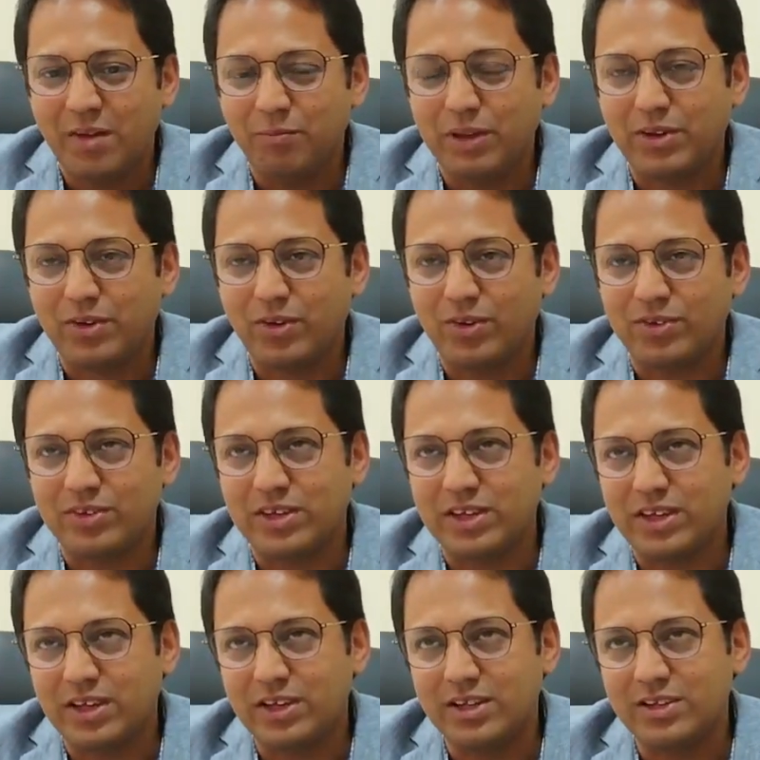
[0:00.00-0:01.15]
because
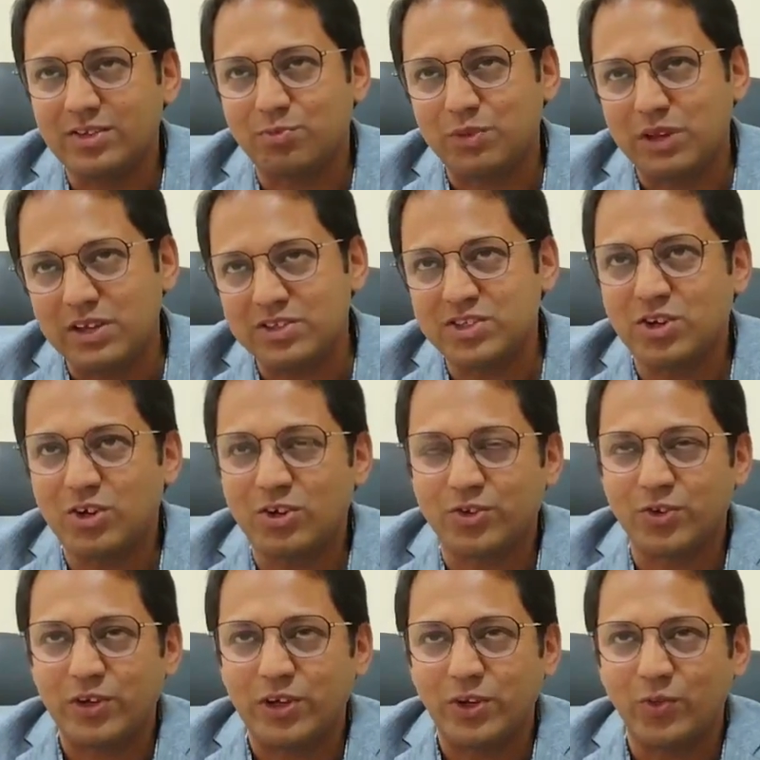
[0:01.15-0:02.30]
he in his PhD
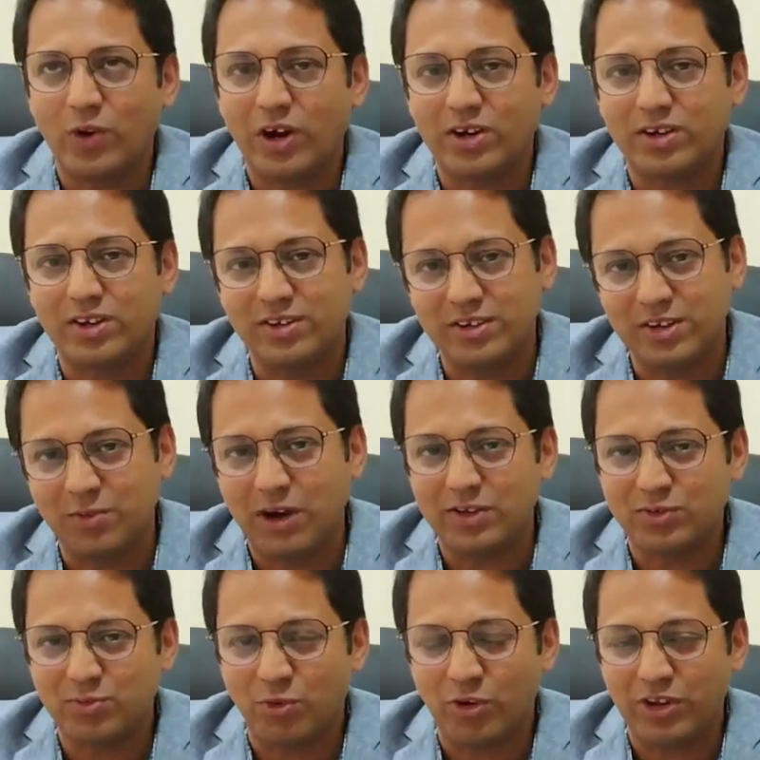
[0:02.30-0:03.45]
also he worked in
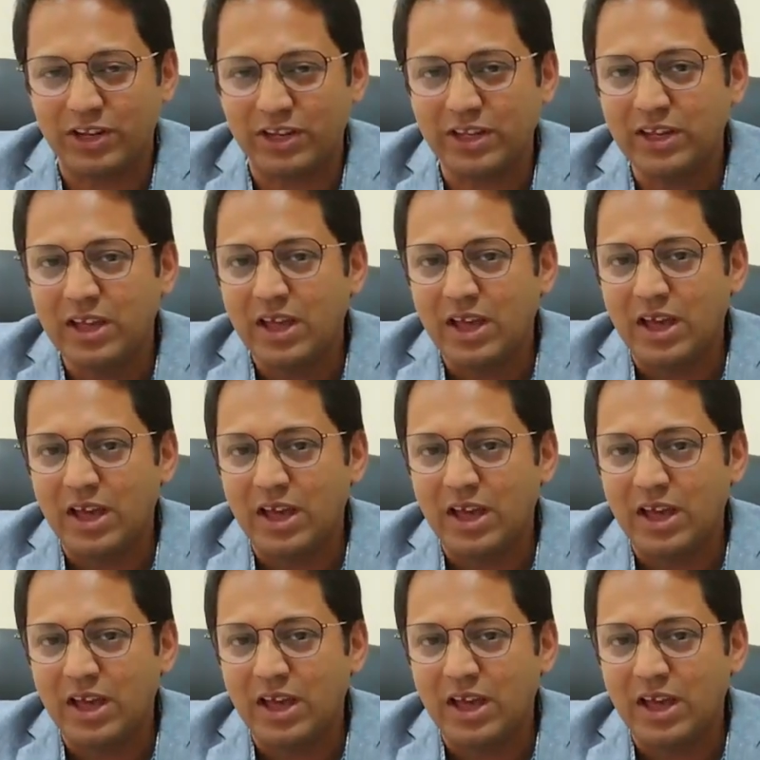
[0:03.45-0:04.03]
device modeling.